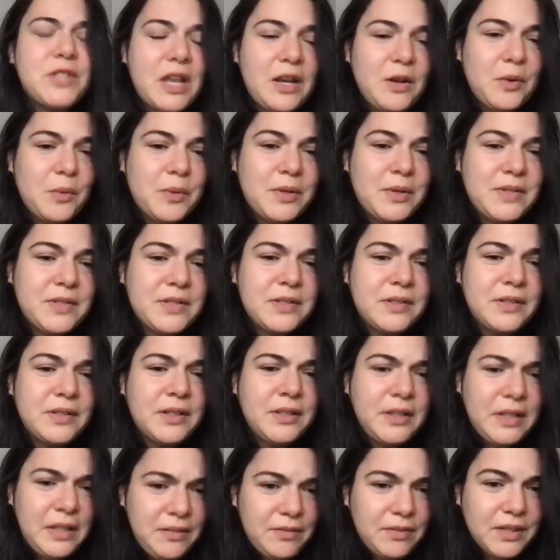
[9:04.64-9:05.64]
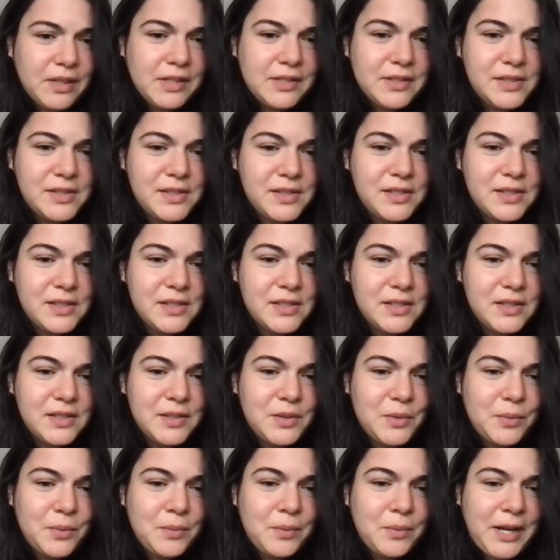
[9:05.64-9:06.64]
it was Cleveland,
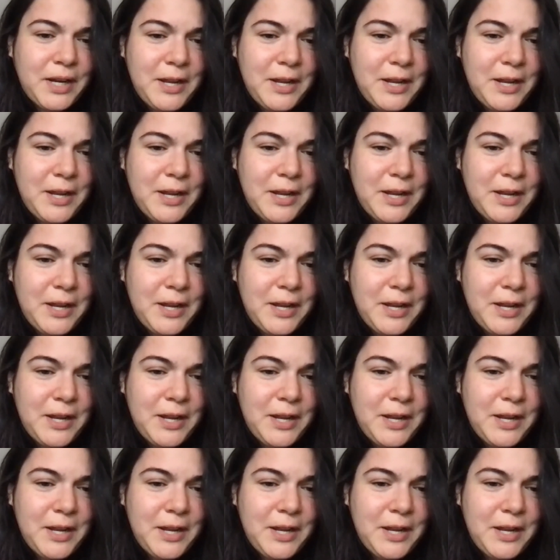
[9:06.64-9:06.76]
right?